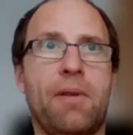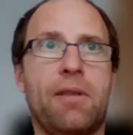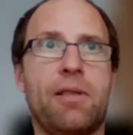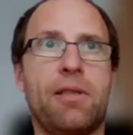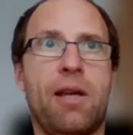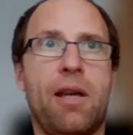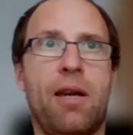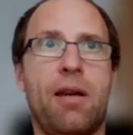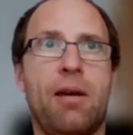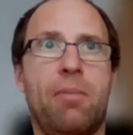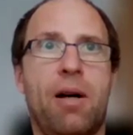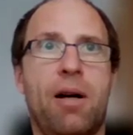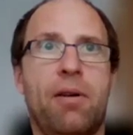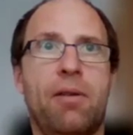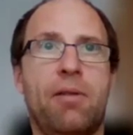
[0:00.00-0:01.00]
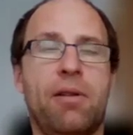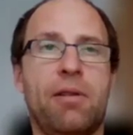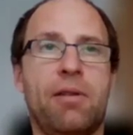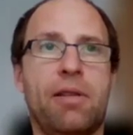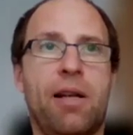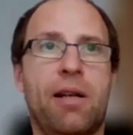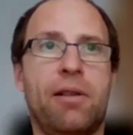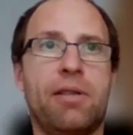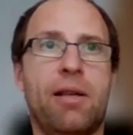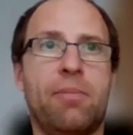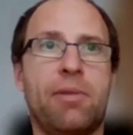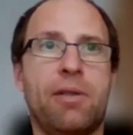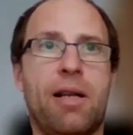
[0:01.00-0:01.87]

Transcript: say about tell some